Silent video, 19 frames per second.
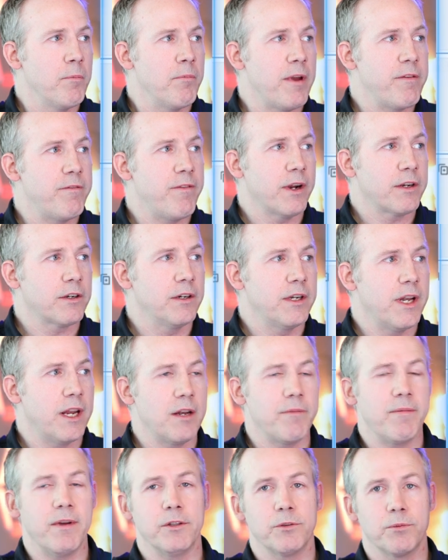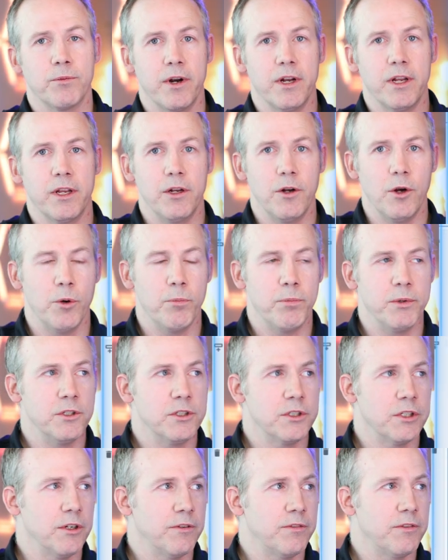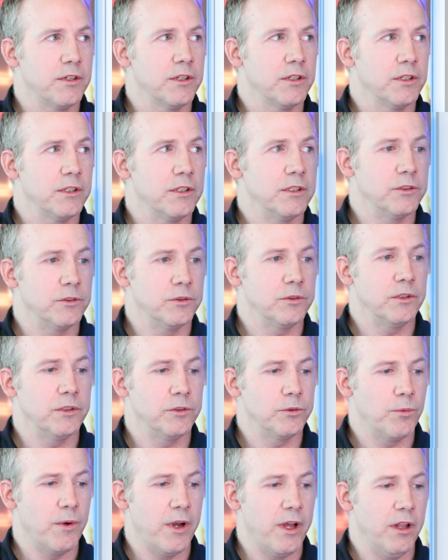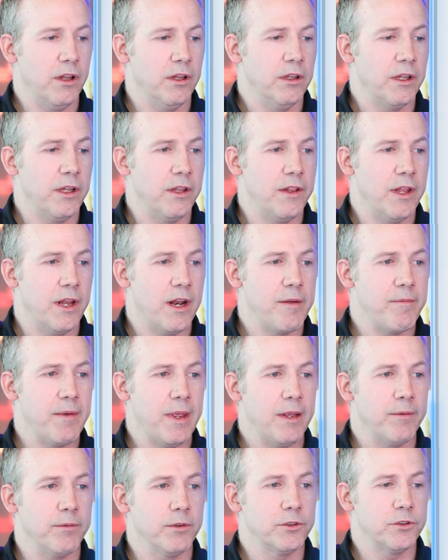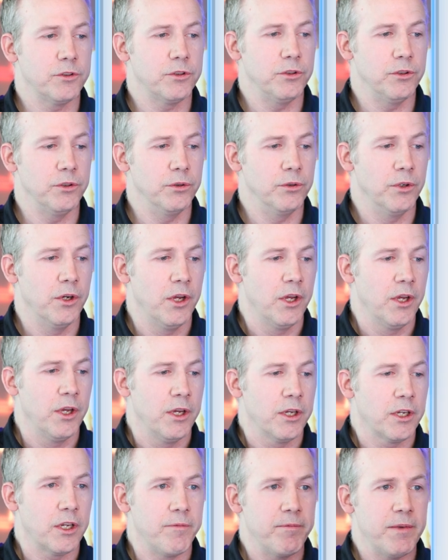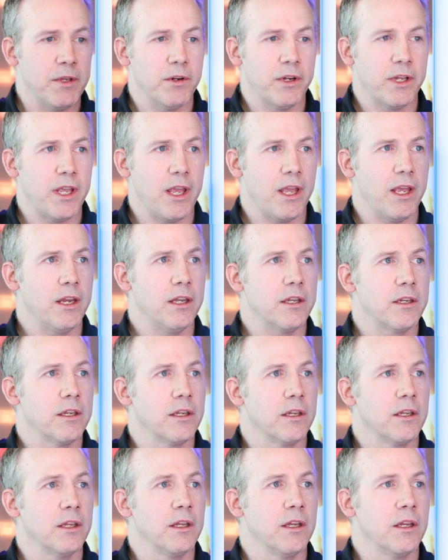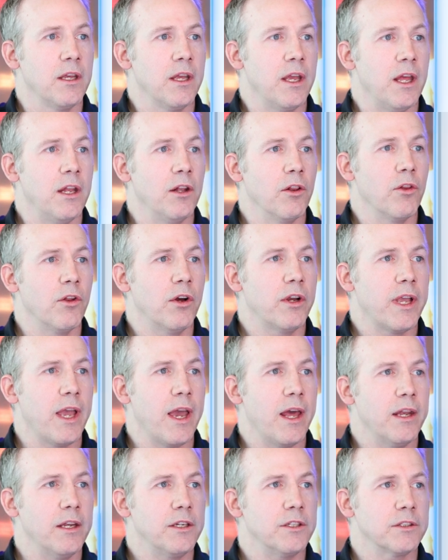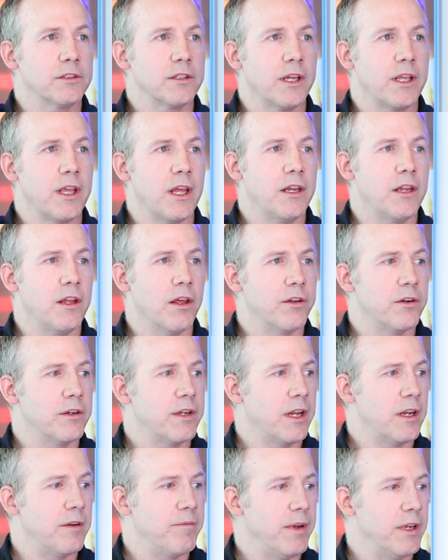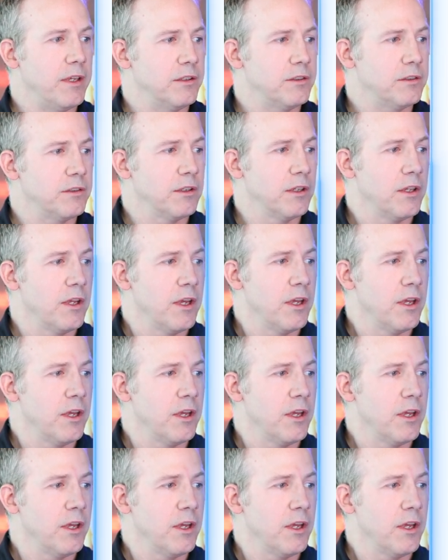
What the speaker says: vector database running in OpenShift as well. And then I'm able to communicate and look at it just like any other database.